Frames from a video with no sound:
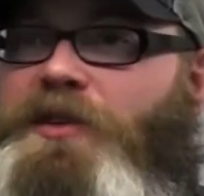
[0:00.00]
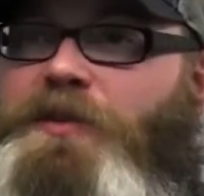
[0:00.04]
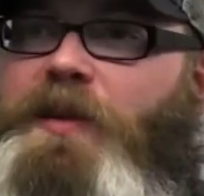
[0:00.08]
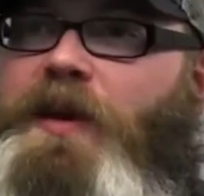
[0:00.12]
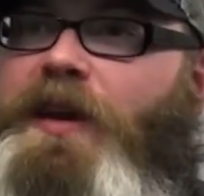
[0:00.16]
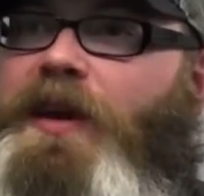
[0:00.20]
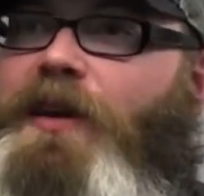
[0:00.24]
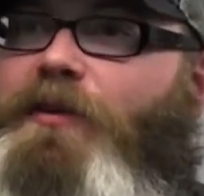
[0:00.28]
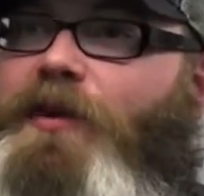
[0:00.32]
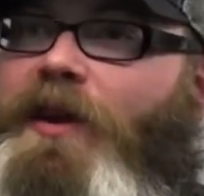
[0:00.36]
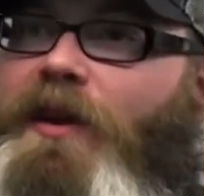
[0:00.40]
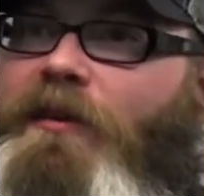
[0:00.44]

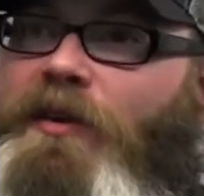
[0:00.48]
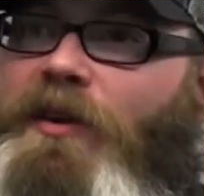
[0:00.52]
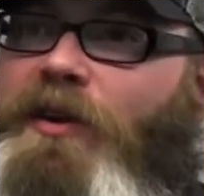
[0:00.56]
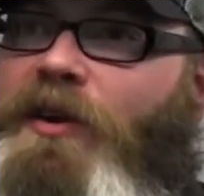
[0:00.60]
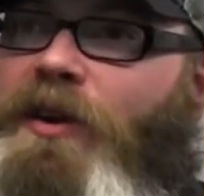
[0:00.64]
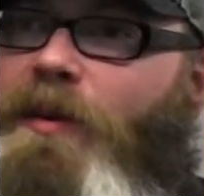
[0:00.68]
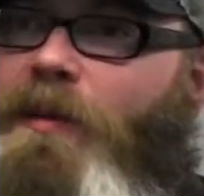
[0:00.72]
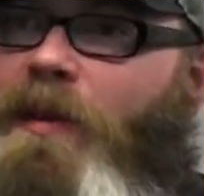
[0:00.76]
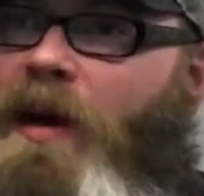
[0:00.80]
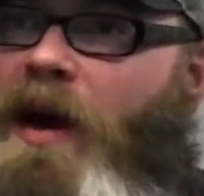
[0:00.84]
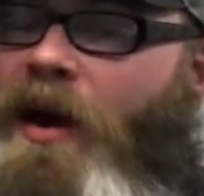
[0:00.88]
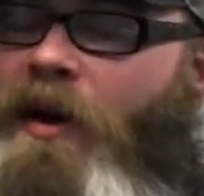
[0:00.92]
speaking, we have a
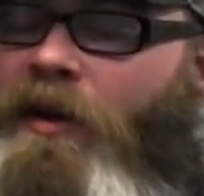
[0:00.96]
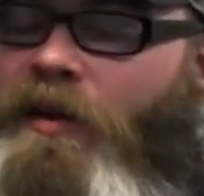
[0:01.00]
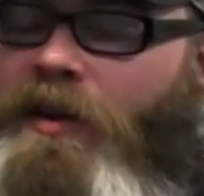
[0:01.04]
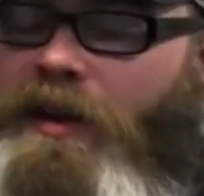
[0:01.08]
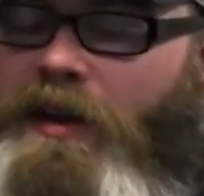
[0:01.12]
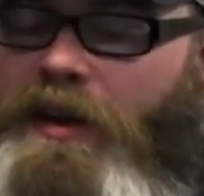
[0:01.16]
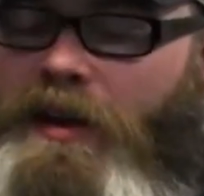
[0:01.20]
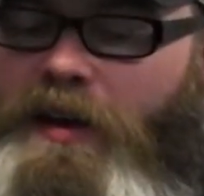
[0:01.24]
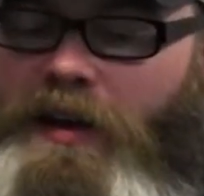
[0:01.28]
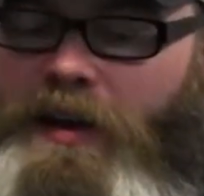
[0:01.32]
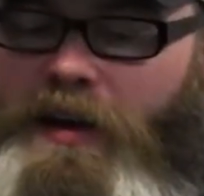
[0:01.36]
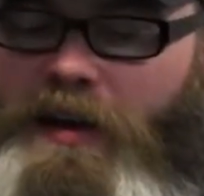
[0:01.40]
good amount
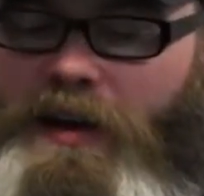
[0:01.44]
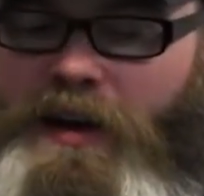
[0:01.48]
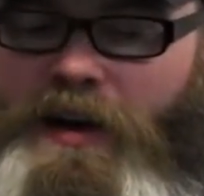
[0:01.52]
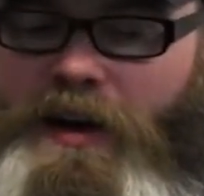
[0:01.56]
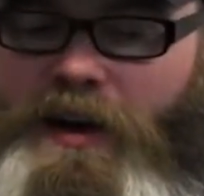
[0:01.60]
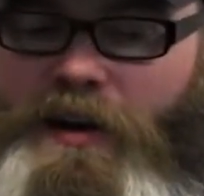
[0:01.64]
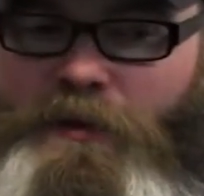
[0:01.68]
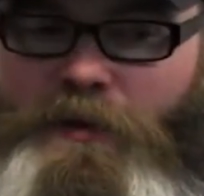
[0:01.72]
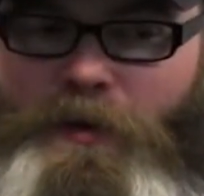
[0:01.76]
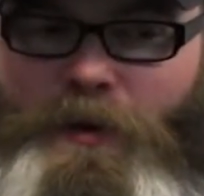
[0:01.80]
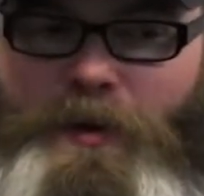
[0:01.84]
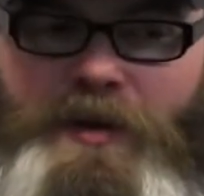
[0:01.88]

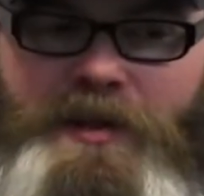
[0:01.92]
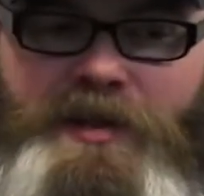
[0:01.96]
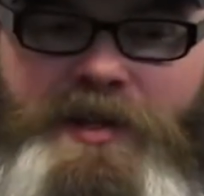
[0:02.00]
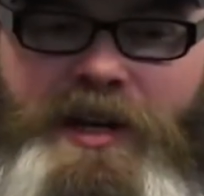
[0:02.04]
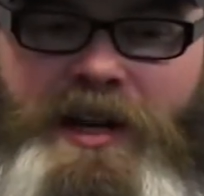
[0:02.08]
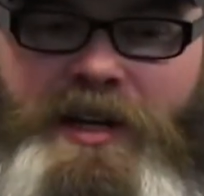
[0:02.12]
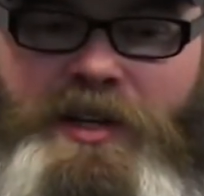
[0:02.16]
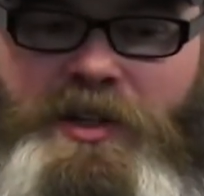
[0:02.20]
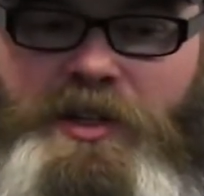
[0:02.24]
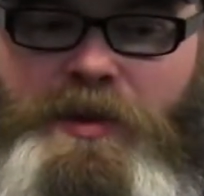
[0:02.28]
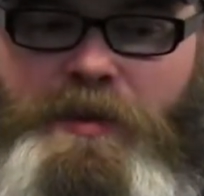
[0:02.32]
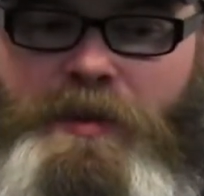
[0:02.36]
of
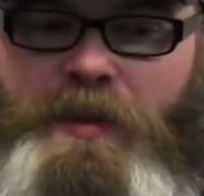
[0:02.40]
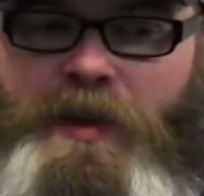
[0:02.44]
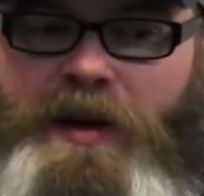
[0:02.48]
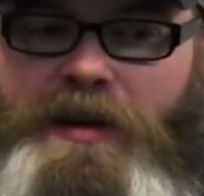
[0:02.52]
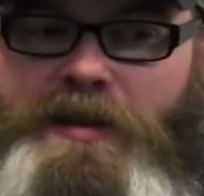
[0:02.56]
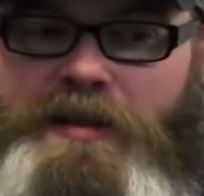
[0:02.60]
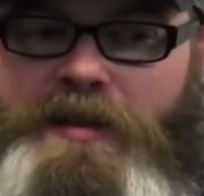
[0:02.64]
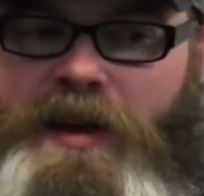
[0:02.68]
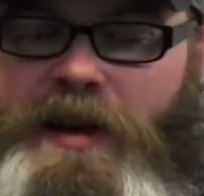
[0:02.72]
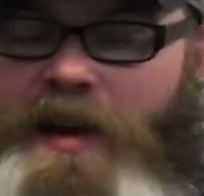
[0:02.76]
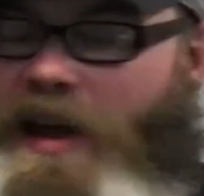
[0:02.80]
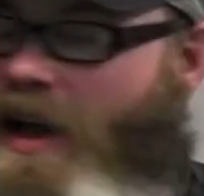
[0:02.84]
fermentation.
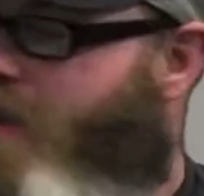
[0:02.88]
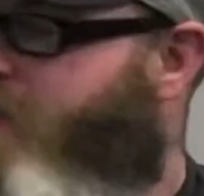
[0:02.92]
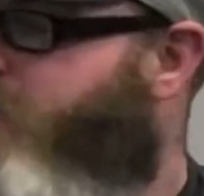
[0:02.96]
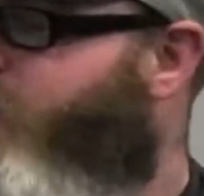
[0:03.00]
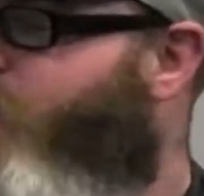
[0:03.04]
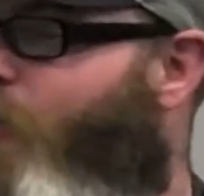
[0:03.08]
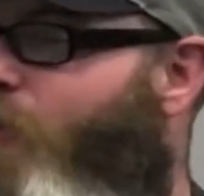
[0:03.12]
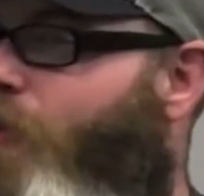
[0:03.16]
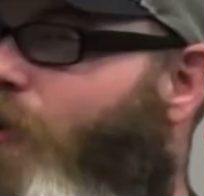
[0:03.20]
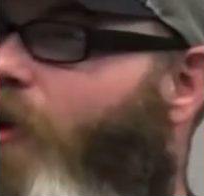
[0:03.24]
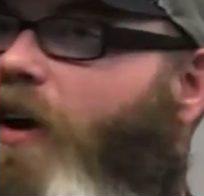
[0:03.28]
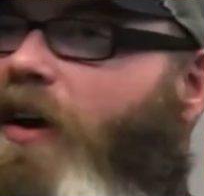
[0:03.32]
But yeah, it's
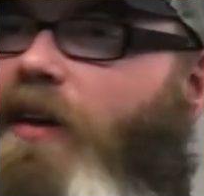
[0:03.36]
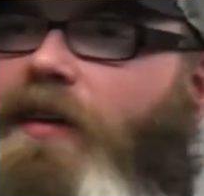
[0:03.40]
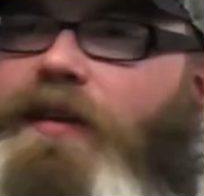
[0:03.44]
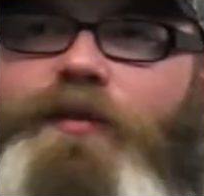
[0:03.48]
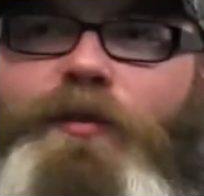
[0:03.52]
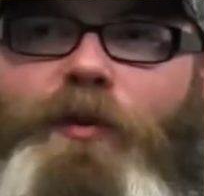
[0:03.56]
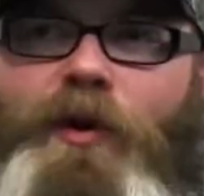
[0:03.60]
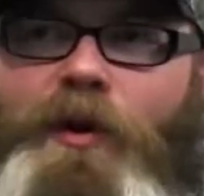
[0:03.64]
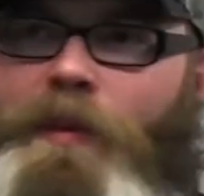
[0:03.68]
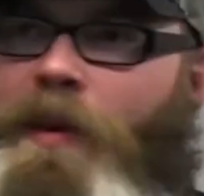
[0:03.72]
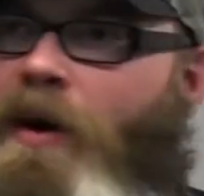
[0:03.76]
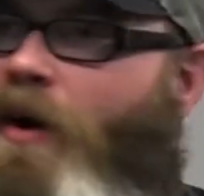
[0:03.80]
all
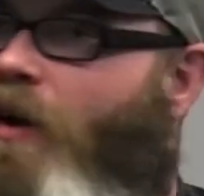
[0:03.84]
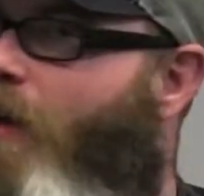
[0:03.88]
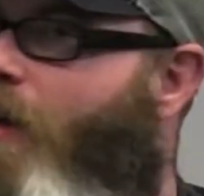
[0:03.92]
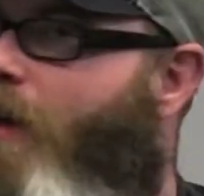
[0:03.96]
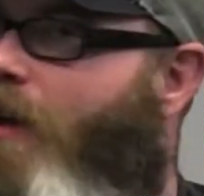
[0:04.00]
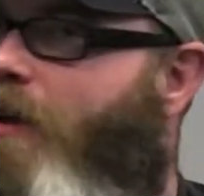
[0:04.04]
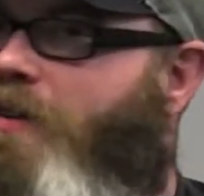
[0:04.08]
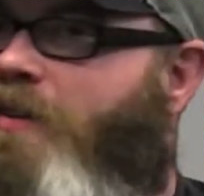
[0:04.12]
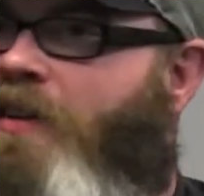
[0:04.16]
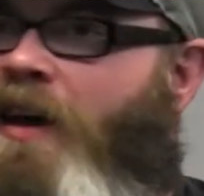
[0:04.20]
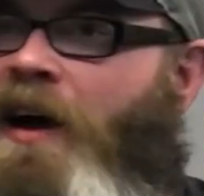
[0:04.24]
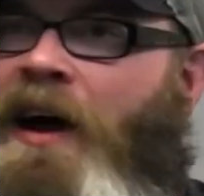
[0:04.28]
done one barrel
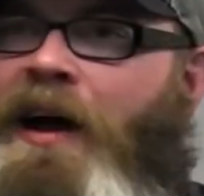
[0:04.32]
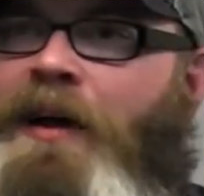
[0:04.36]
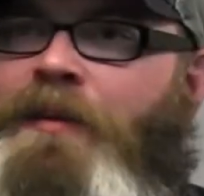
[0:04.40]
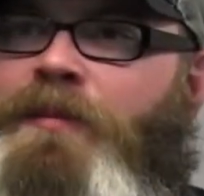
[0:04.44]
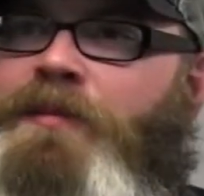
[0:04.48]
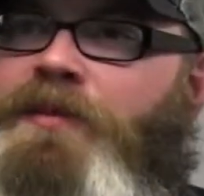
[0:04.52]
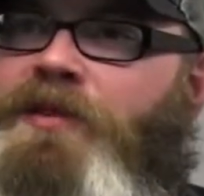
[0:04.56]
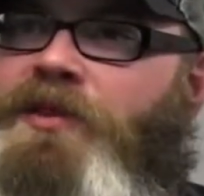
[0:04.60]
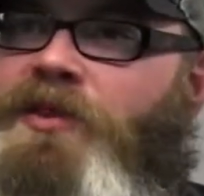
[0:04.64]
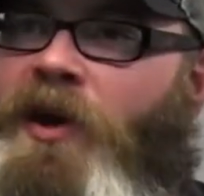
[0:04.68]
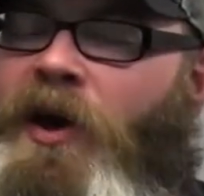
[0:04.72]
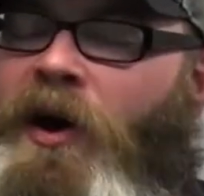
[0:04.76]
at a
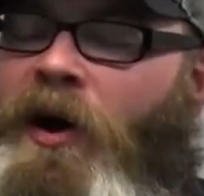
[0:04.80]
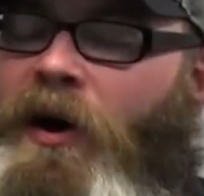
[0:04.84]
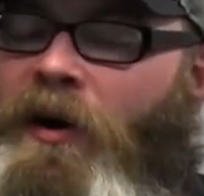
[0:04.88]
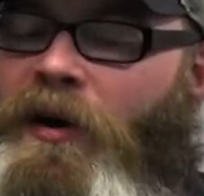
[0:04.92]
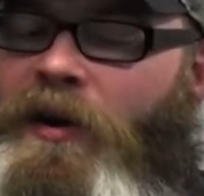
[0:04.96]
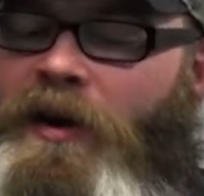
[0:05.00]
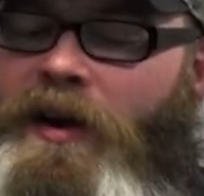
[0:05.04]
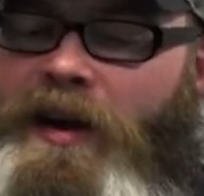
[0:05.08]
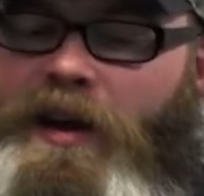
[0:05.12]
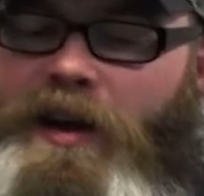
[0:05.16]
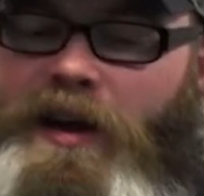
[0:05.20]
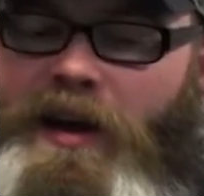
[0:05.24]
time. So
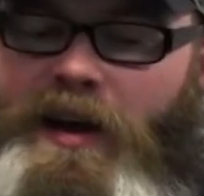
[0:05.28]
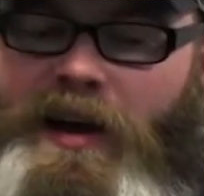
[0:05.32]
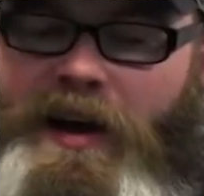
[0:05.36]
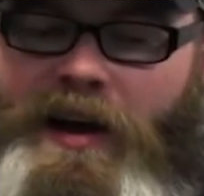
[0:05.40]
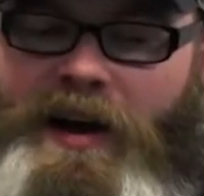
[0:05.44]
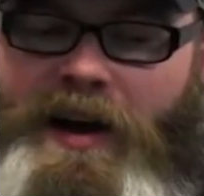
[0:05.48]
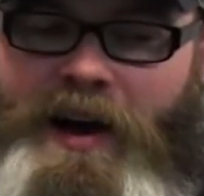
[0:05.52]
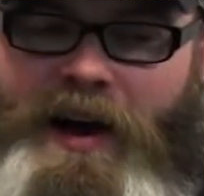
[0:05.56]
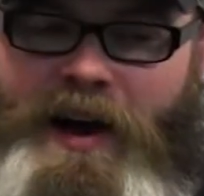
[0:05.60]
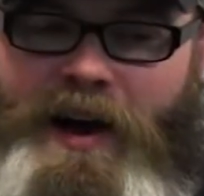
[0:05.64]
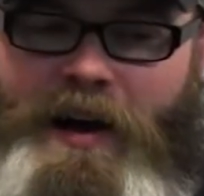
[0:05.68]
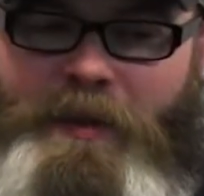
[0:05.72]

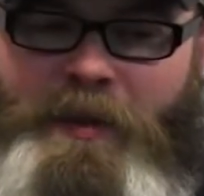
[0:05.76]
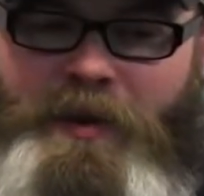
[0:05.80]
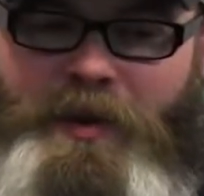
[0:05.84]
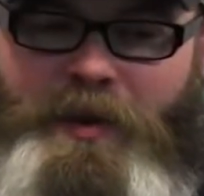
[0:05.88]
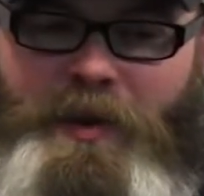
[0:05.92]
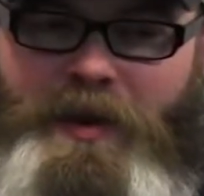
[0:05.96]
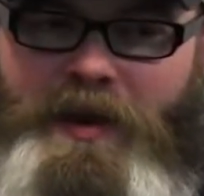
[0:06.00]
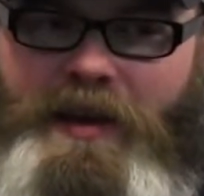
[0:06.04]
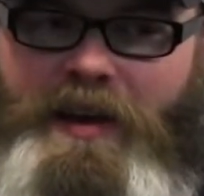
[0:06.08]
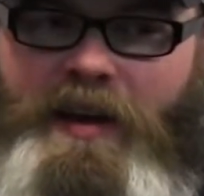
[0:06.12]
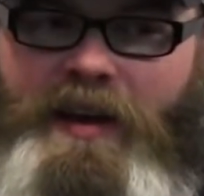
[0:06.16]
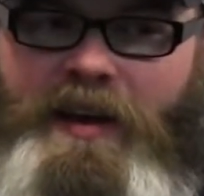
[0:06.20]
in the
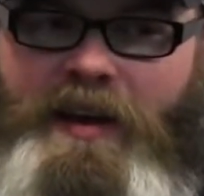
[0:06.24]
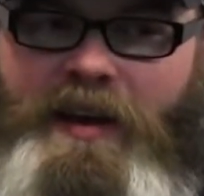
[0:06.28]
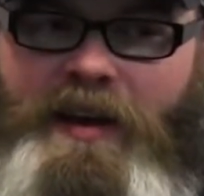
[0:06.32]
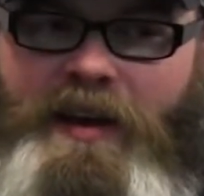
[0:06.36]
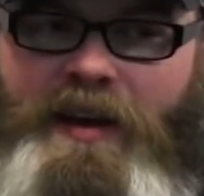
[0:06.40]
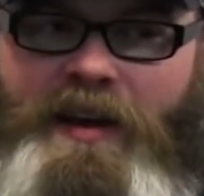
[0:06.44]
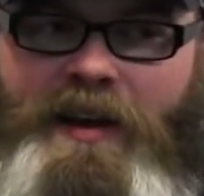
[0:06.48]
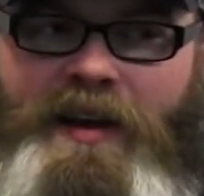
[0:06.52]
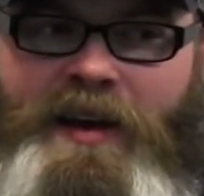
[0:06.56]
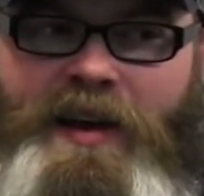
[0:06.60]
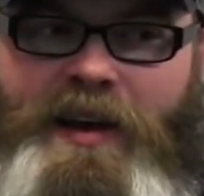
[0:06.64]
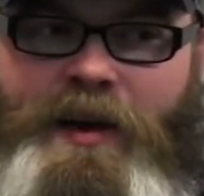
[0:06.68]

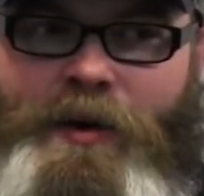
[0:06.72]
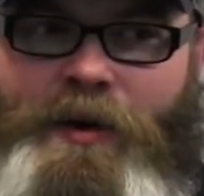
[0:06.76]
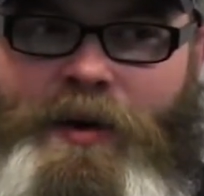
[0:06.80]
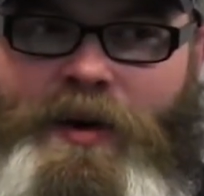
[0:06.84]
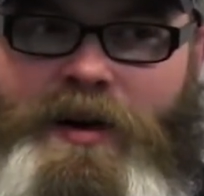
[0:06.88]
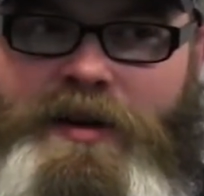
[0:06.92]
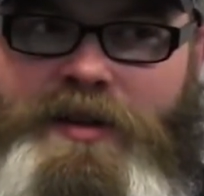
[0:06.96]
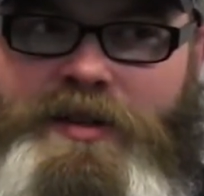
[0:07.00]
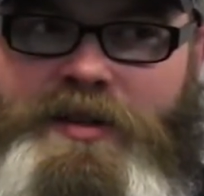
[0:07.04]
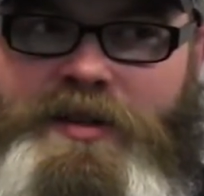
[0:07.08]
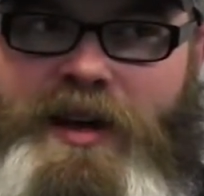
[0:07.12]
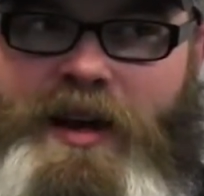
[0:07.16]
beginning, it
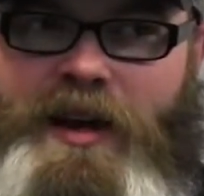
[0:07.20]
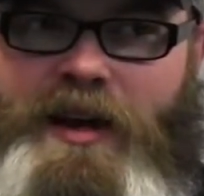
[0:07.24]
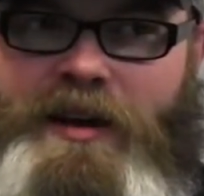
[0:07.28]
was